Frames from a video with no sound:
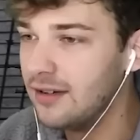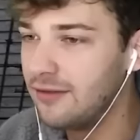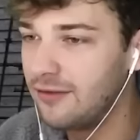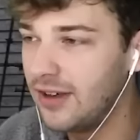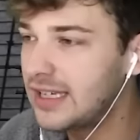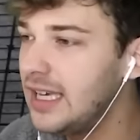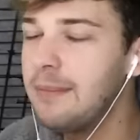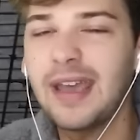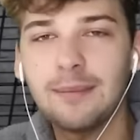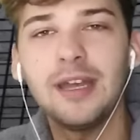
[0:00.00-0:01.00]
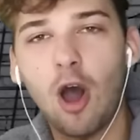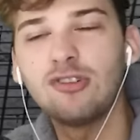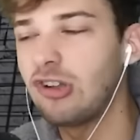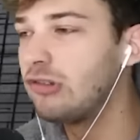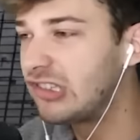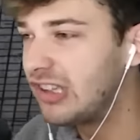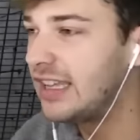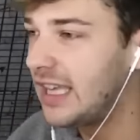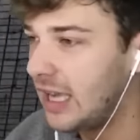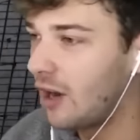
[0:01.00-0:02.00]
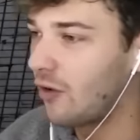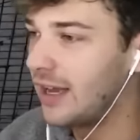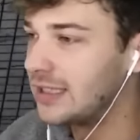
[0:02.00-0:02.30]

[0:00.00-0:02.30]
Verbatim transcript: Vicky making me oh so sicky, all right?